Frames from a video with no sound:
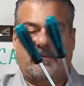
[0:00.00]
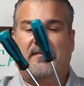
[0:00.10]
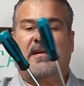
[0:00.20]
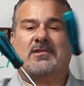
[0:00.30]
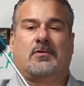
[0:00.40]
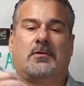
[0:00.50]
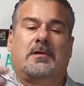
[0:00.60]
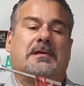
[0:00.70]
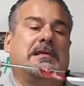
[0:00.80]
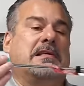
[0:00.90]
Vessel,
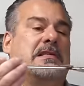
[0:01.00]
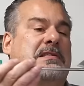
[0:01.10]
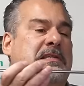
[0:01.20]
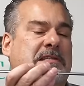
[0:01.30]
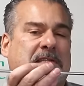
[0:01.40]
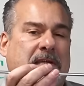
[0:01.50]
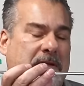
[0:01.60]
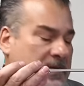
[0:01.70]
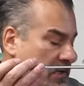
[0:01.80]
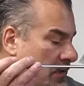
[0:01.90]
16
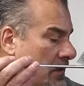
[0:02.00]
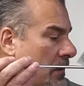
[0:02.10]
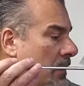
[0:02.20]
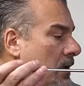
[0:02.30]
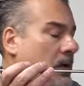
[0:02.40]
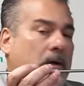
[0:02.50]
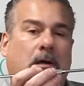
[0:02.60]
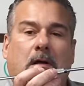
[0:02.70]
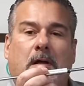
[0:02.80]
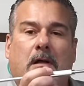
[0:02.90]
inch
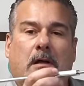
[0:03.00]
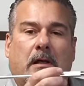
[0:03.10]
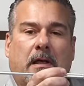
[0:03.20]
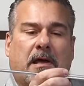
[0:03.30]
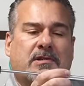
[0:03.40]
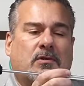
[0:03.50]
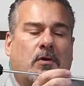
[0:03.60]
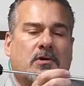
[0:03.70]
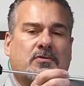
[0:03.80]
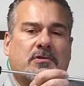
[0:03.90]
extra
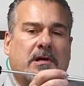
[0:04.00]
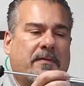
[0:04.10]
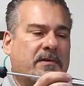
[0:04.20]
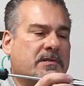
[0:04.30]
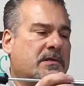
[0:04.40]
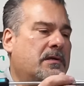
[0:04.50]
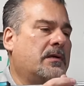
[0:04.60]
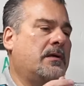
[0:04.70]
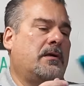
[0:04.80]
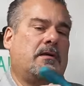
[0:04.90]
long screwdrivers,
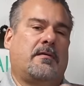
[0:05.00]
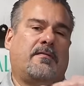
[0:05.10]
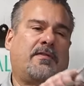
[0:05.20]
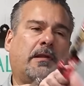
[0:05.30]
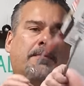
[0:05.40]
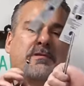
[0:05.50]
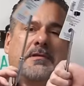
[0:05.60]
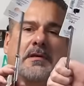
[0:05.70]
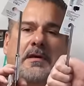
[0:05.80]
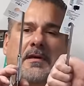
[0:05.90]

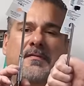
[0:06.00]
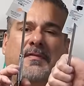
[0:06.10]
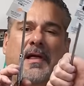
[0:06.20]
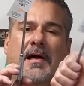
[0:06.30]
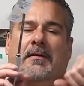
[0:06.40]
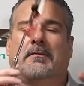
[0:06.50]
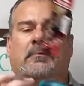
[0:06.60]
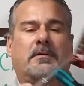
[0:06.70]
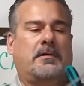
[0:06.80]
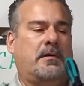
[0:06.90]
Phillips and flat.
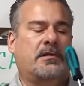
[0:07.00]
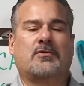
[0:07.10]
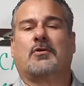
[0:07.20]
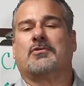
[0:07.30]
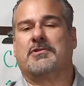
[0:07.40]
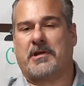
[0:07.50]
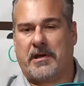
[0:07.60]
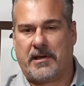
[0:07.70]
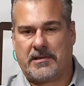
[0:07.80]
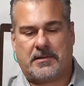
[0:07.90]
These are also
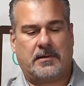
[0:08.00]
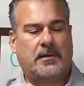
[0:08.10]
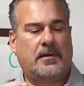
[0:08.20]
JIS.